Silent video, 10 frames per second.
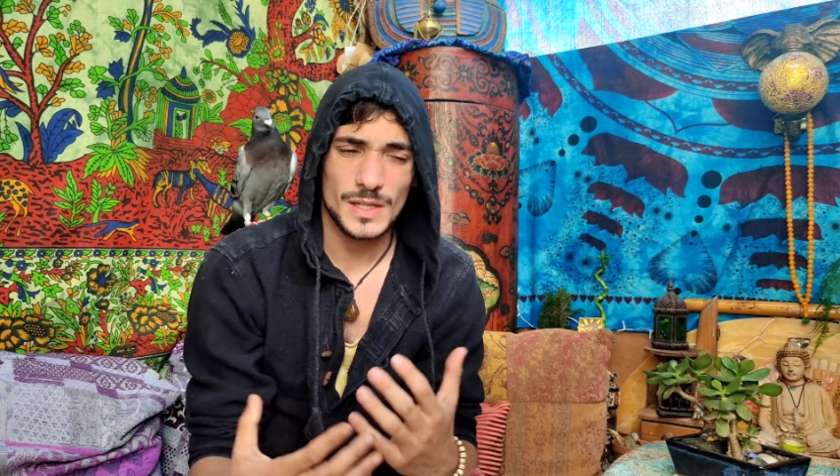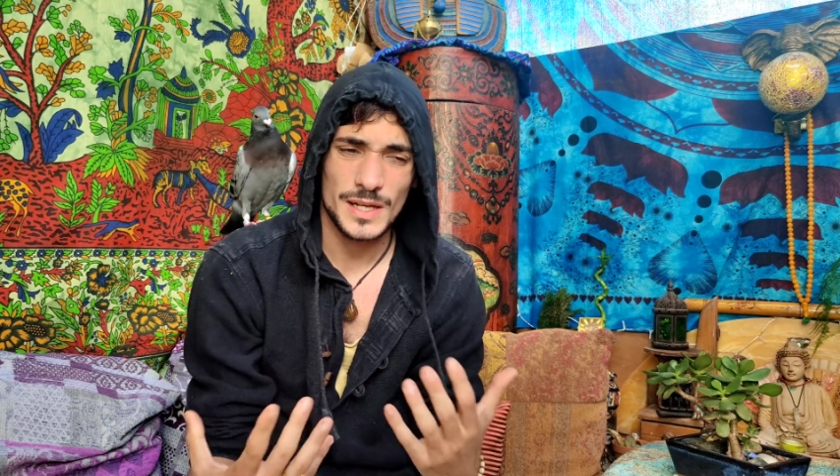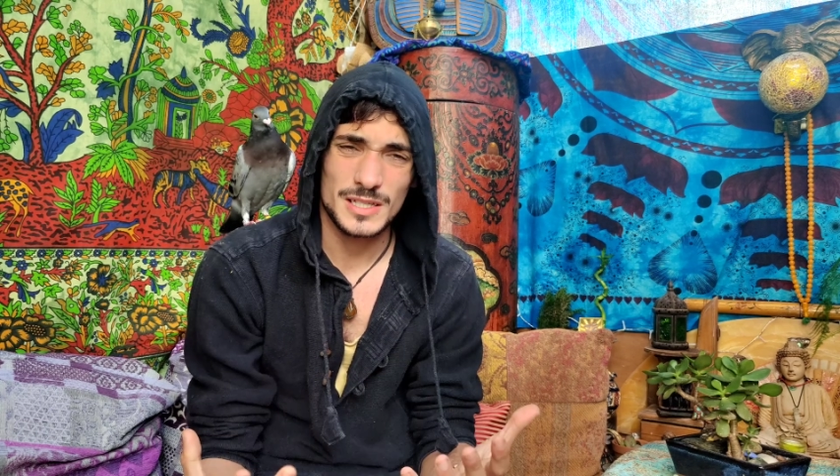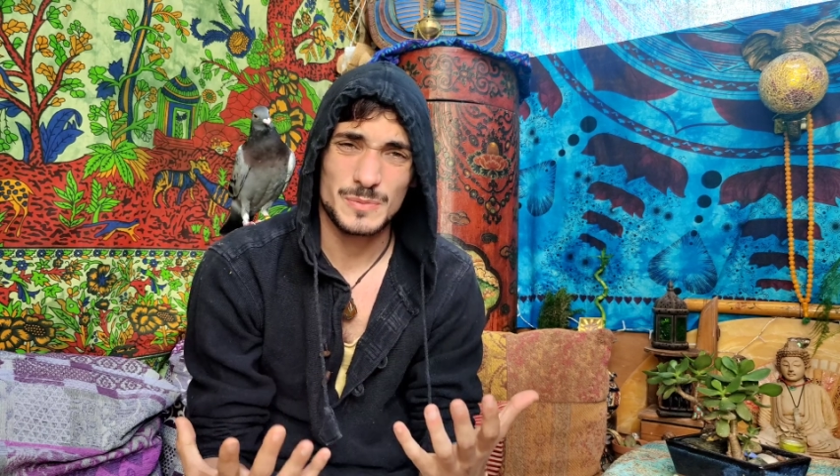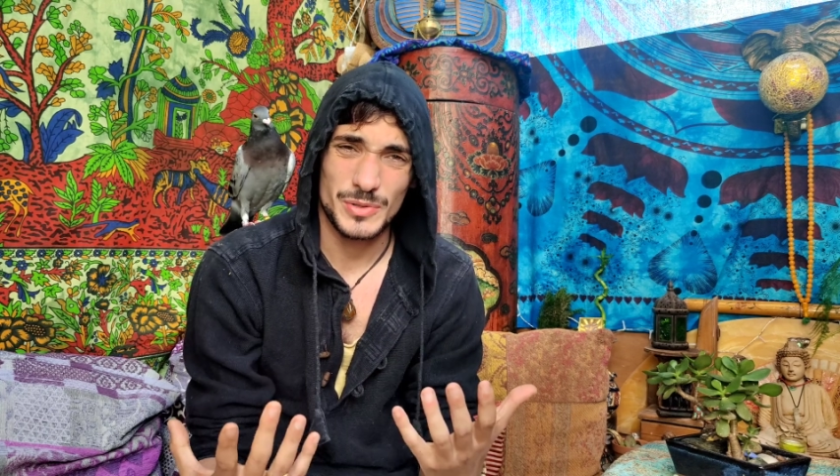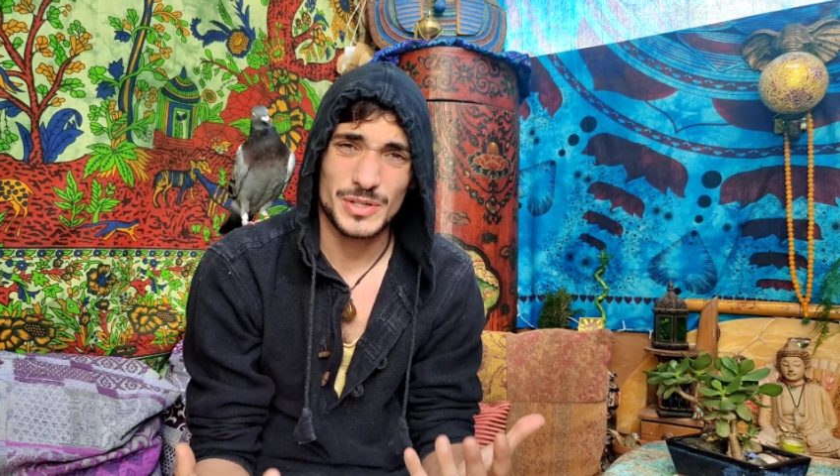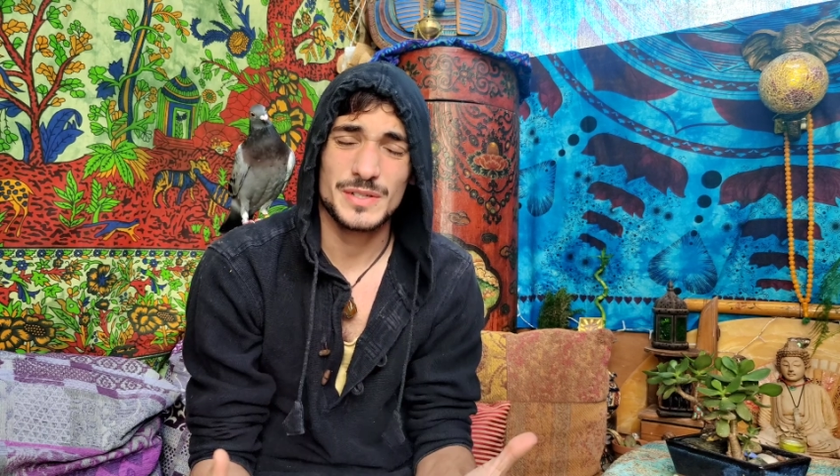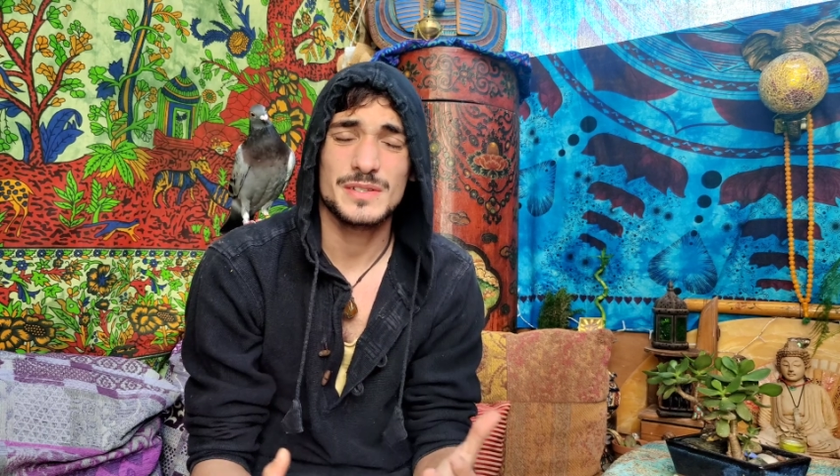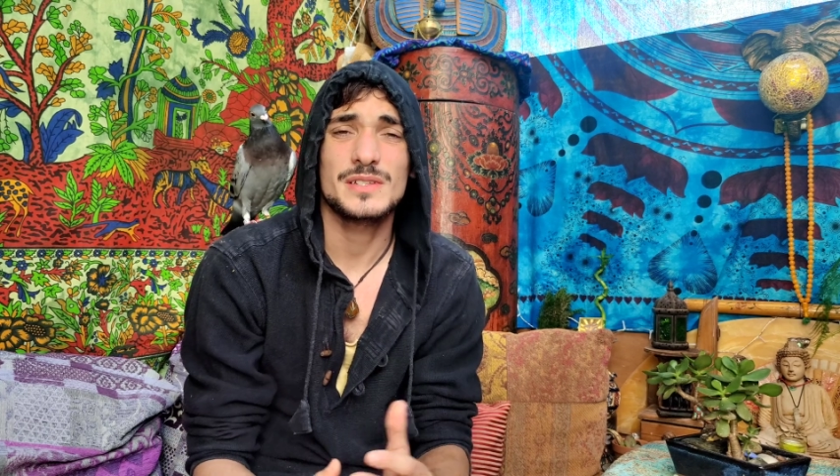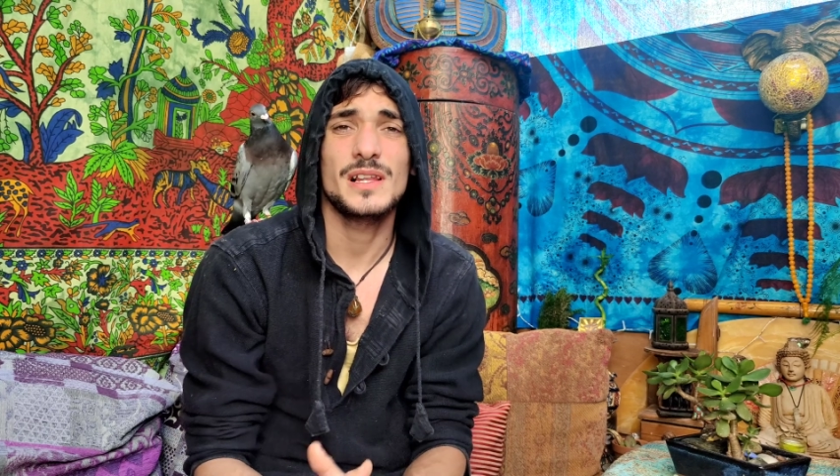
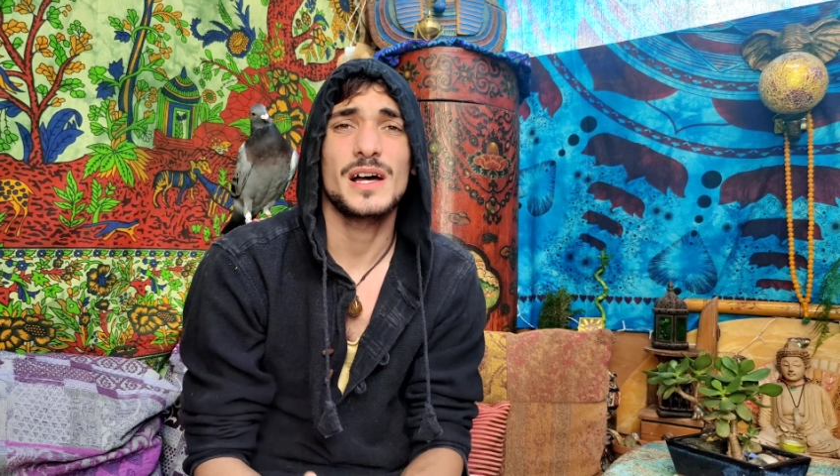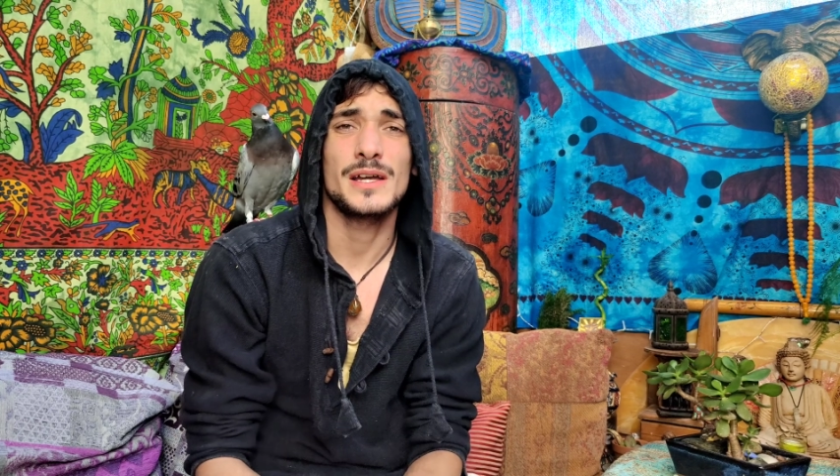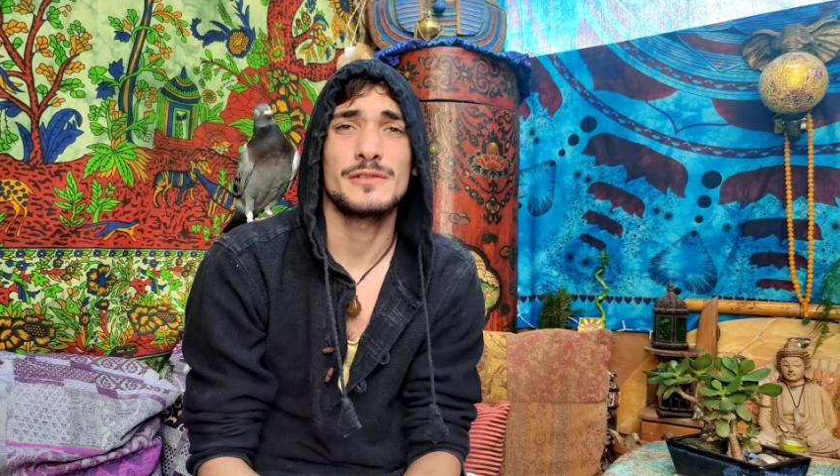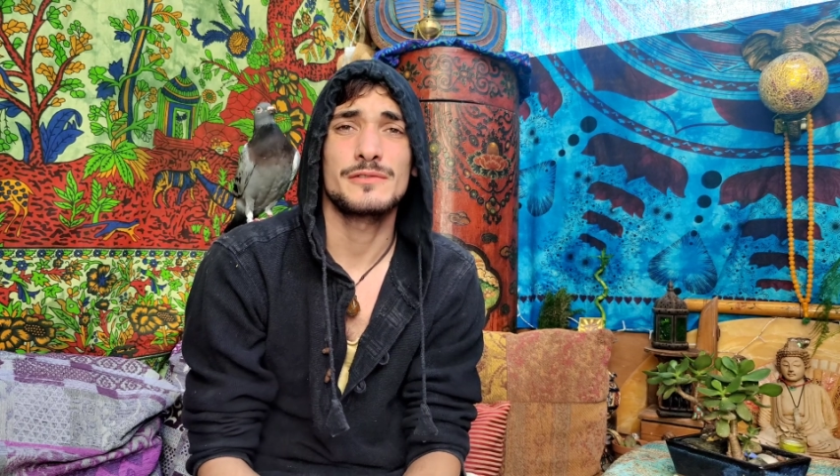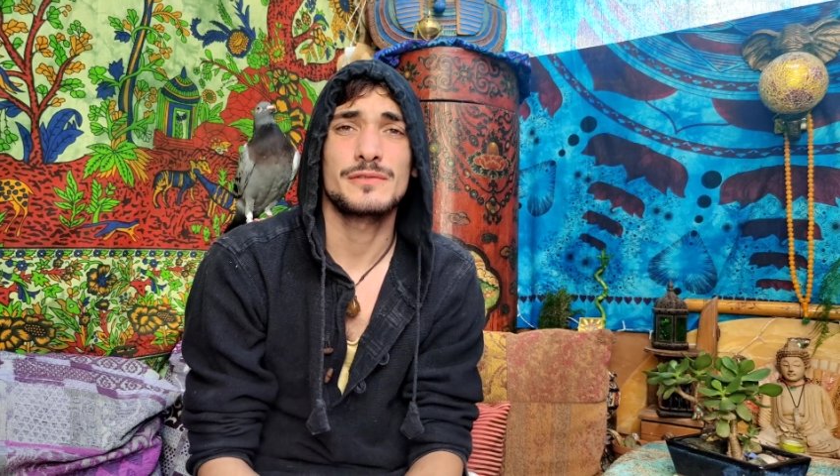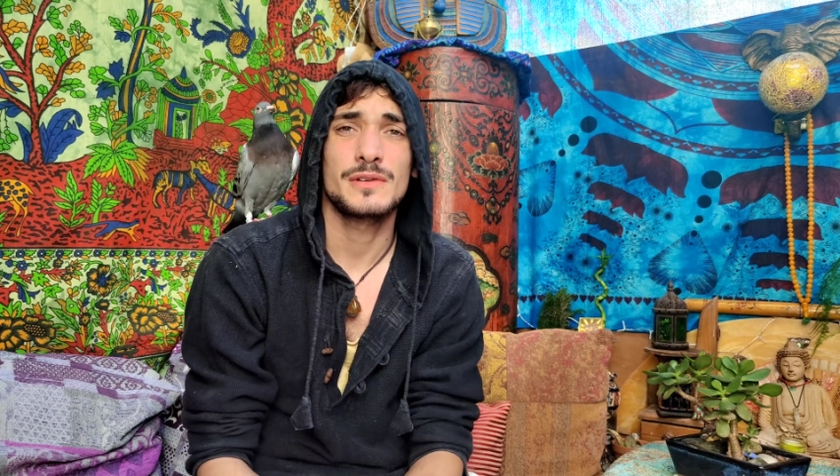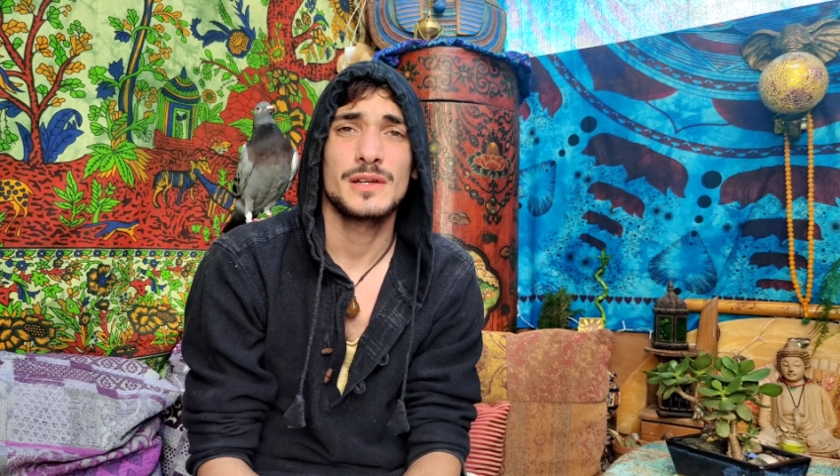Experience life